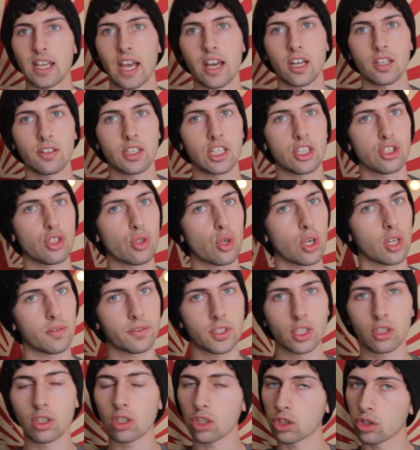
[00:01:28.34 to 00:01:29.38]
out of it, you don't have
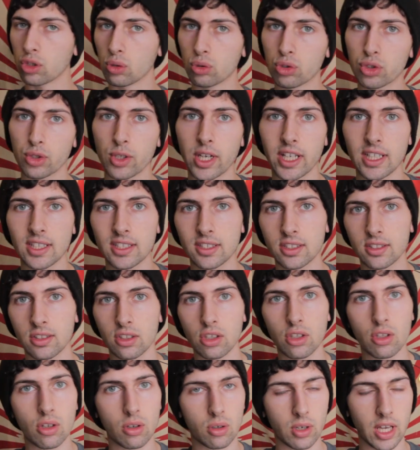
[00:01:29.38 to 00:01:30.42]
to learn new tricks,
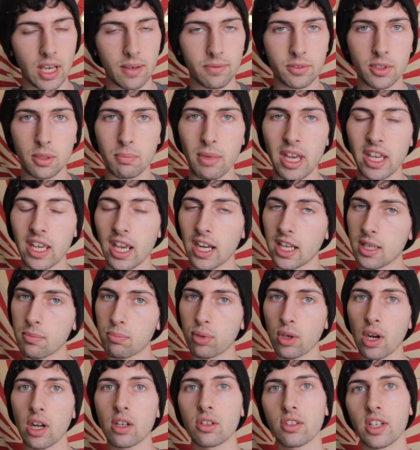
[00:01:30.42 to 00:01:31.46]
you don't have to make any
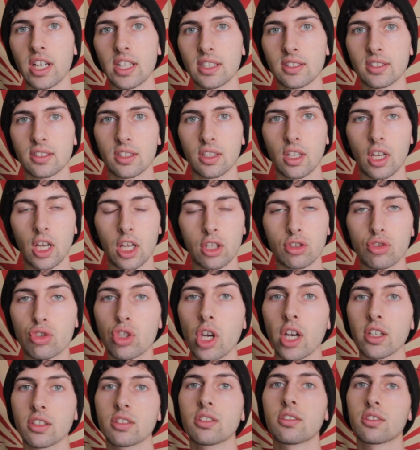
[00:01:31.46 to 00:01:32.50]
progress.
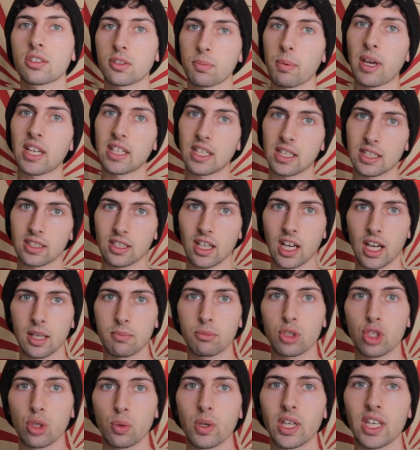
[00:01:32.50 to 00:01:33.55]
Just spending
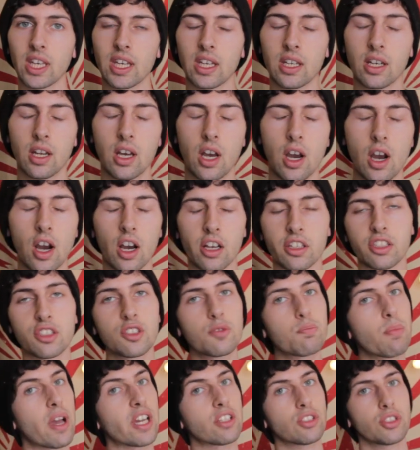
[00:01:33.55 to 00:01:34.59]
time doing it,
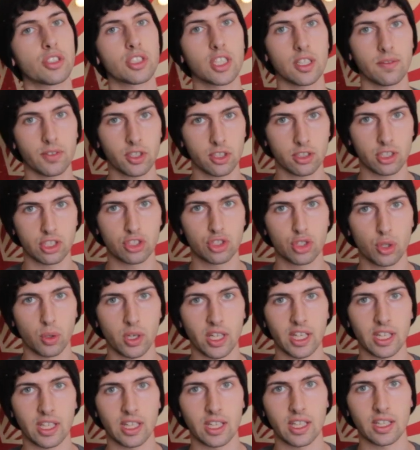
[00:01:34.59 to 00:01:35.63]
especially if you're
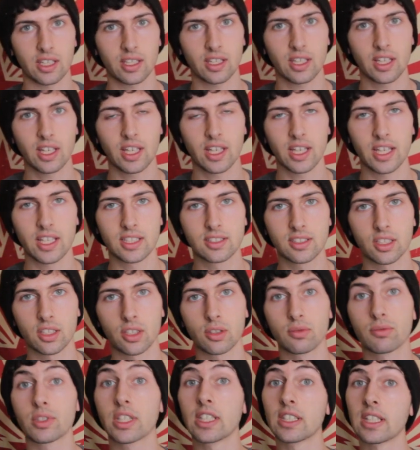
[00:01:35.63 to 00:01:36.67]
enjoying it, is going
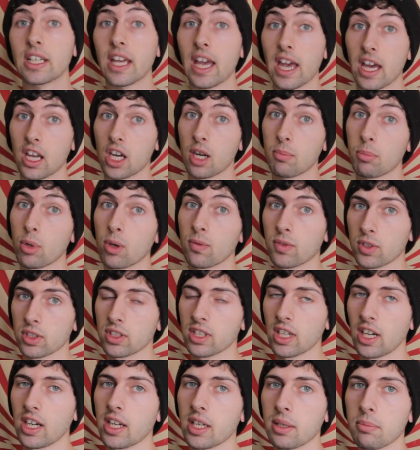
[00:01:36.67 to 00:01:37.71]
to really add up over
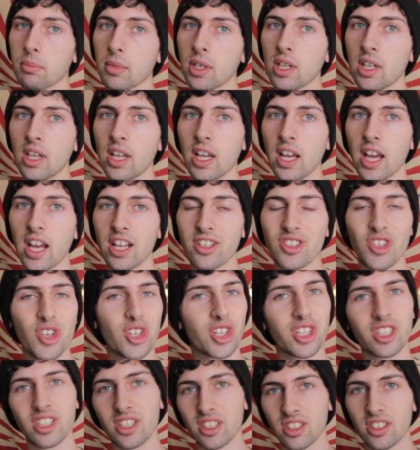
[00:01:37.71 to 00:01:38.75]
time, and
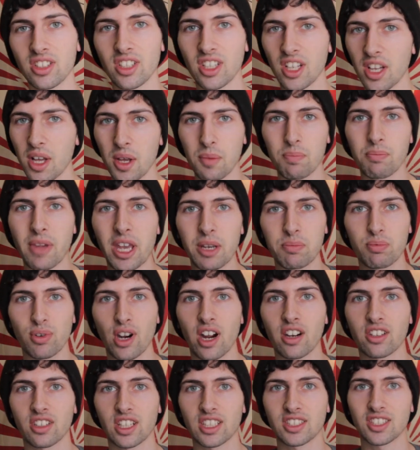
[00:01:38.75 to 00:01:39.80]
you're going to make
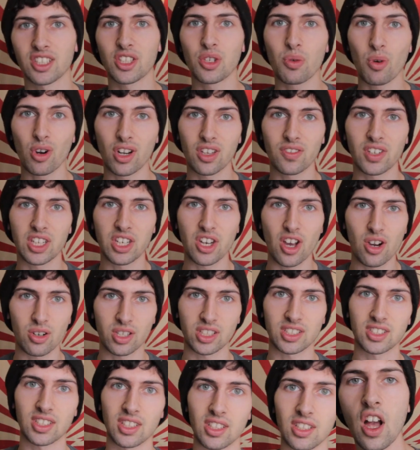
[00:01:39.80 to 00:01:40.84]
progress and you won't even
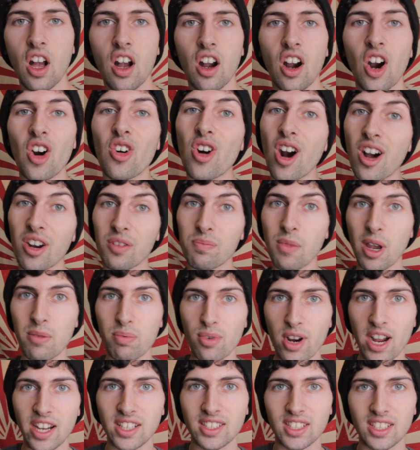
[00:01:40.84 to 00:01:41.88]
notice it. A lot of my
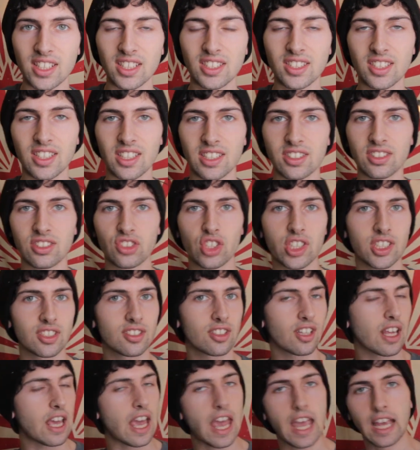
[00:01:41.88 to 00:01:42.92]
practice is
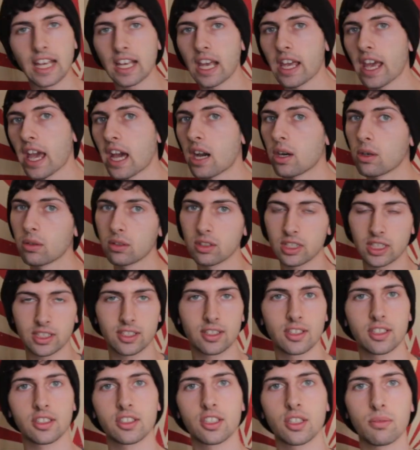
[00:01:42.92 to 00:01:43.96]
just hanging out,
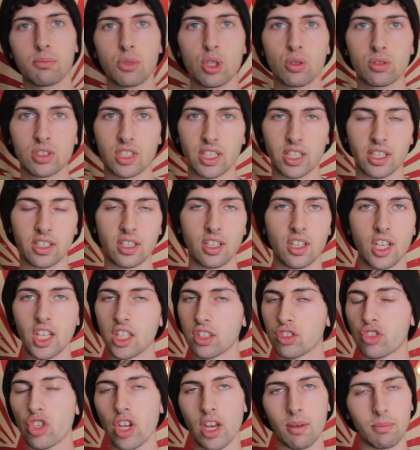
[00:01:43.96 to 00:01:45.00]
listening to music,
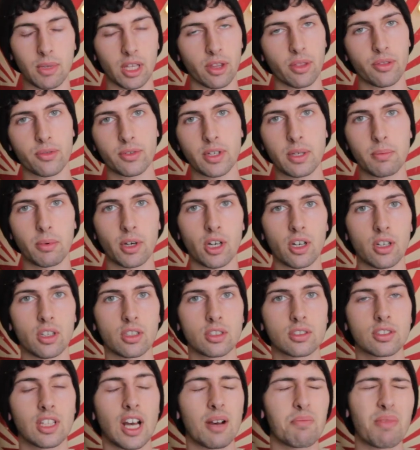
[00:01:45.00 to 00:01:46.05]
jamming 3
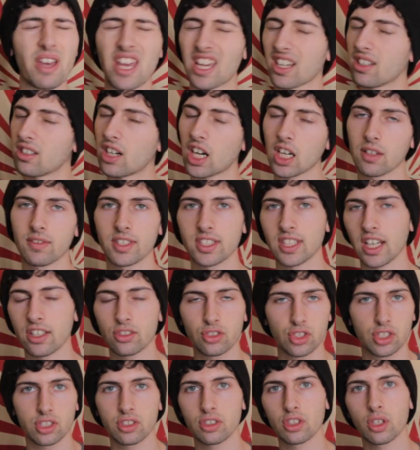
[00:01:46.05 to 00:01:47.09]
balls, not paying a lot of
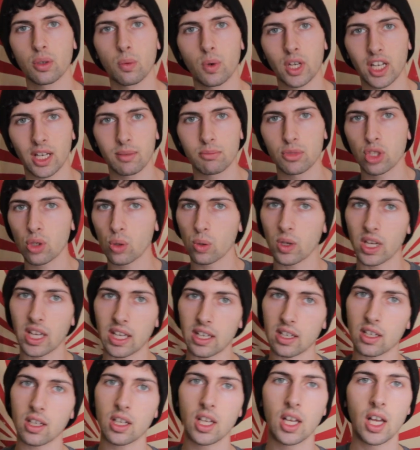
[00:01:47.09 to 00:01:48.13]
attention to what I'm
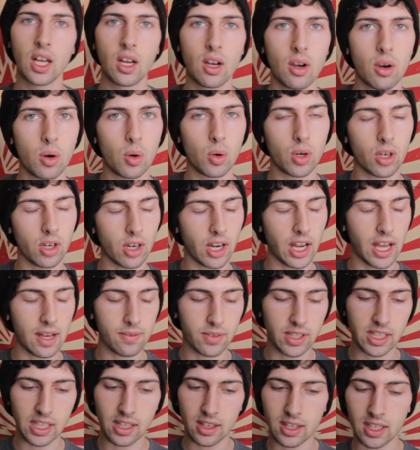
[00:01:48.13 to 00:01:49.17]
doing or
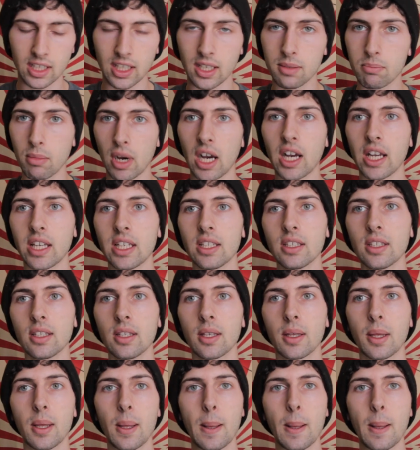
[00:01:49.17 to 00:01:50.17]
have anything in mind,